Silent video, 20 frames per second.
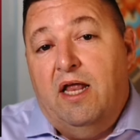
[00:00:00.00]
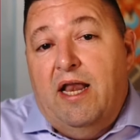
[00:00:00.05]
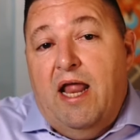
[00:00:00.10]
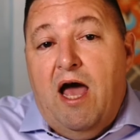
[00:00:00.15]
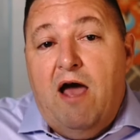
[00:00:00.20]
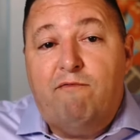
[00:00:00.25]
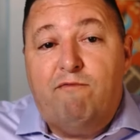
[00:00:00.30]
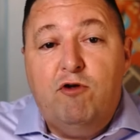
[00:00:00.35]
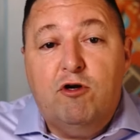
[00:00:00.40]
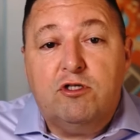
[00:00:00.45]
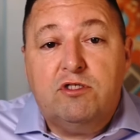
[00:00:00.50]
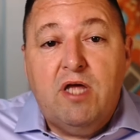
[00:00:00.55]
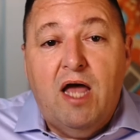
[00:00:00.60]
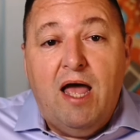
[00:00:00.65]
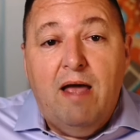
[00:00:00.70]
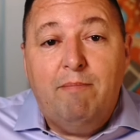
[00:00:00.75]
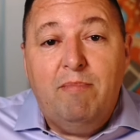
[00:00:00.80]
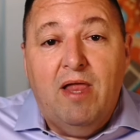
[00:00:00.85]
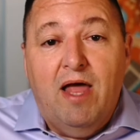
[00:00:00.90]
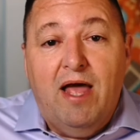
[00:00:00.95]
Now, if your
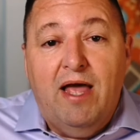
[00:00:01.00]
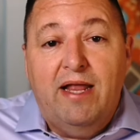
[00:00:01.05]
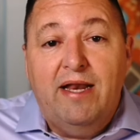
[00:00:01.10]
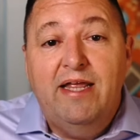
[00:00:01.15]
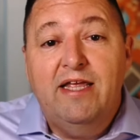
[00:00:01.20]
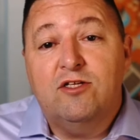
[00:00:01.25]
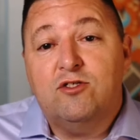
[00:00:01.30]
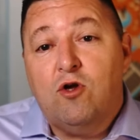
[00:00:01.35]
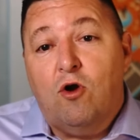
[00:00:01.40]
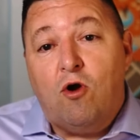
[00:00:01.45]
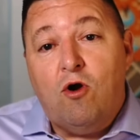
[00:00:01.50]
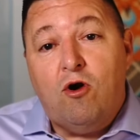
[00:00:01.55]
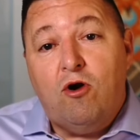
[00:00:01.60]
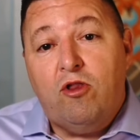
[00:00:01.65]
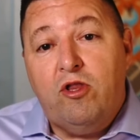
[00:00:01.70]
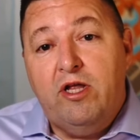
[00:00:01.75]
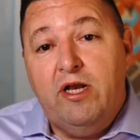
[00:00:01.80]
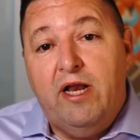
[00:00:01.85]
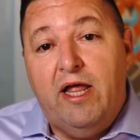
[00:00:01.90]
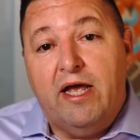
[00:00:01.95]
timeline is
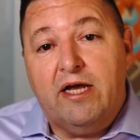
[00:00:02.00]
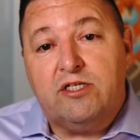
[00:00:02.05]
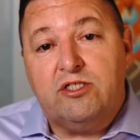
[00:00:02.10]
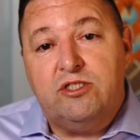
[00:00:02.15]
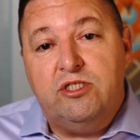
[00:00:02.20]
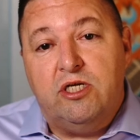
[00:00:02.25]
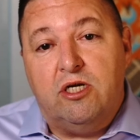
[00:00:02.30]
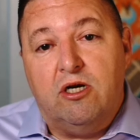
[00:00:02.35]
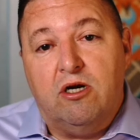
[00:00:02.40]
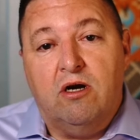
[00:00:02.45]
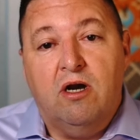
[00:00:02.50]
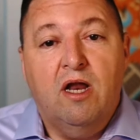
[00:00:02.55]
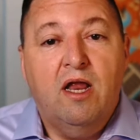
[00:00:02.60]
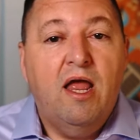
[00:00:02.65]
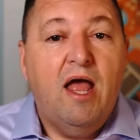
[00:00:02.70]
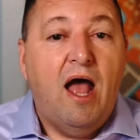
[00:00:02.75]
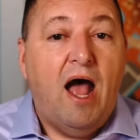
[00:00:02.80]
early next year,